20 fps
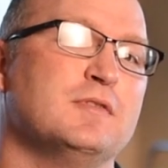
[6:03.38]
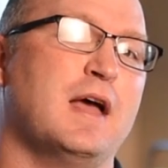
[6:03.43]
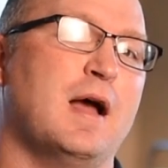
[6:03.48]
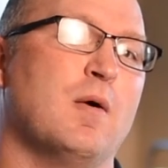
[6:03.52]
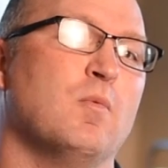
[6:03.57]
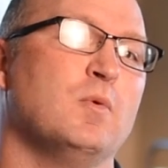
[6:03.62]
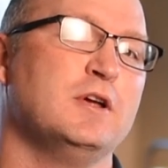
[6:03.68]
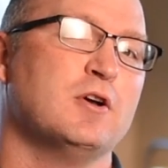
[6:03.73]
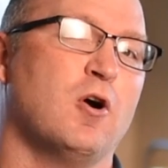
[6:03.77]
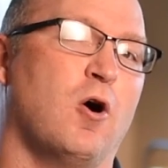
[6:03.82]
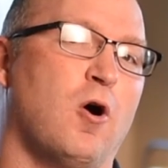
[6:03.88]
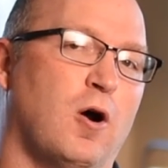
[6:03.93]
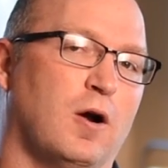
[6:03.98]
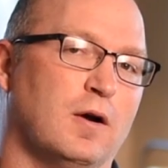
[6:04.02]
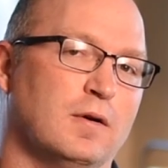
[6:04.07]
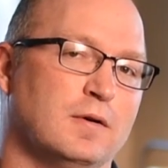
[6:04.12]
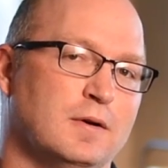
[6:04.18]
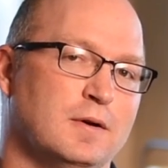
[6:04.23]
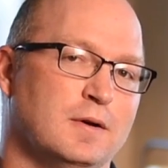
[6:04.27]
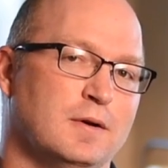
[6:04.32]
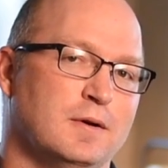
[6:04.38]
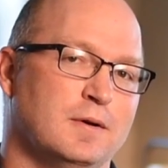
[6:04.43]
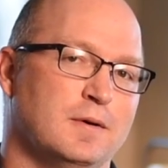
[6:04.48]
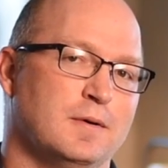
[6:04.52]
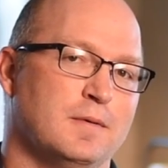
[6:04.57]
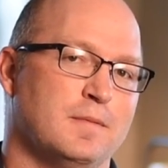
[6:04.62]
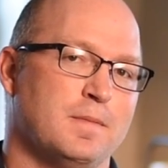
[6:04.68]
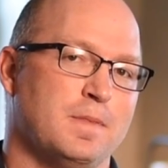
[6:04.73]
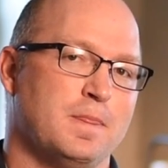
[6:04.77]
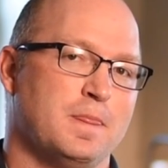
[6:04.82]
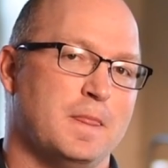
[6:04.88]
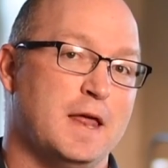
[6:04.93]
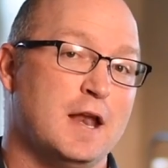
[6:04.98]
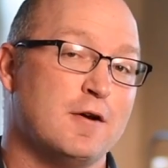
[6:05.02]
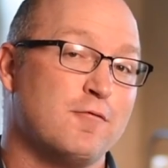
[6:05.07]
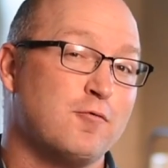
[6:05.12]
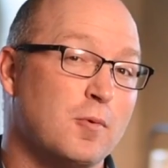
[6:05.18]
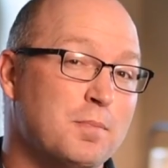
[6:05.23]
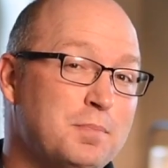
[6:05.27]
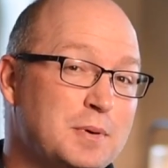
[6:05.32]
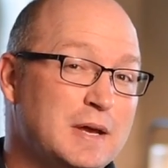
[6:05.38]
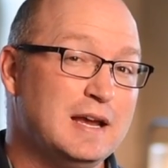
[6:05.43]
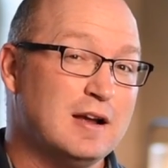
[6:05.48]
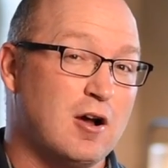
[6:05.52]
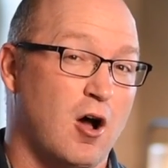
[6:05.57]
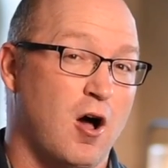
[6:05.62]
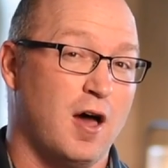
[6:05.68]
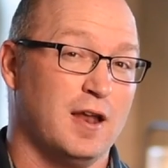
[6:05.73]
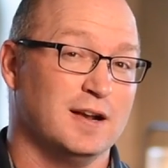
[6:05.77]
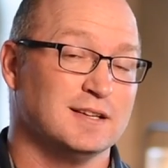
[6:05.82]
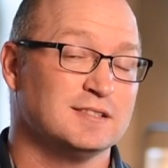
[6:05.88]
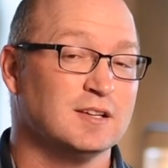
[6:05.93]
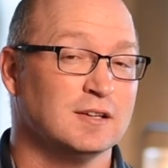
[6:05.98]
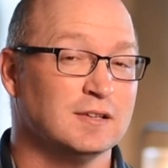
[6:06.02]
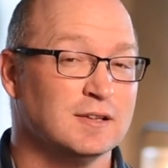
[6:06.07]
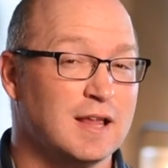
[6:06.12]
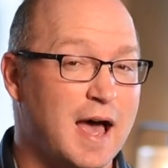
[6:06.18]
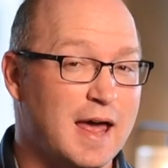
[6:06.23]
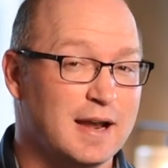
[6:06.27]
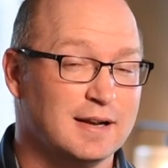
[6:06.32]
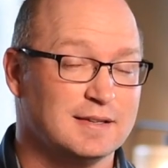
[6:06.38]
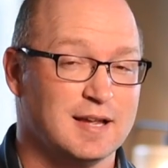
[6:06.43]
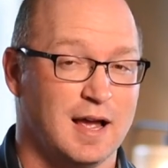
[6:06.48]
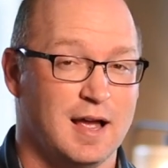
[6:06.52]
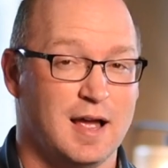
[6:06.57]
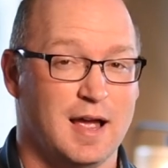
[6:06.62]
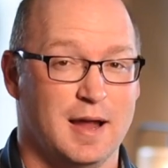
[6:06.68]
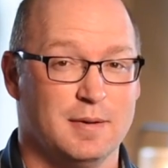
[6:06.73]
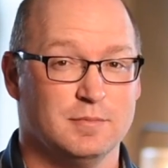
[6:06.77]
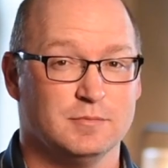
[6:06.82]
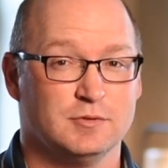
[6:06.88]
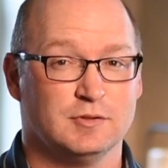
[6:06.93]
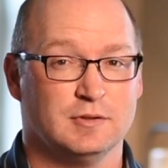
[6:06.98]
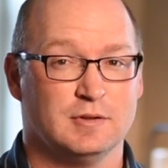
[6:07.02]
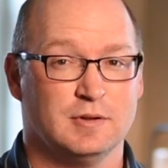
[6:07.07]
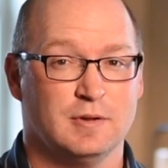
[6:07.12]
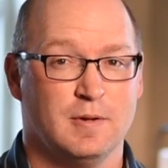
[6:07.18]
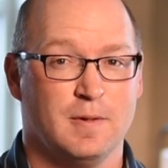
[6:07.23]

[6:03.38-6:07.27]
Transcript: that we are. And if we're being honest, a lot of times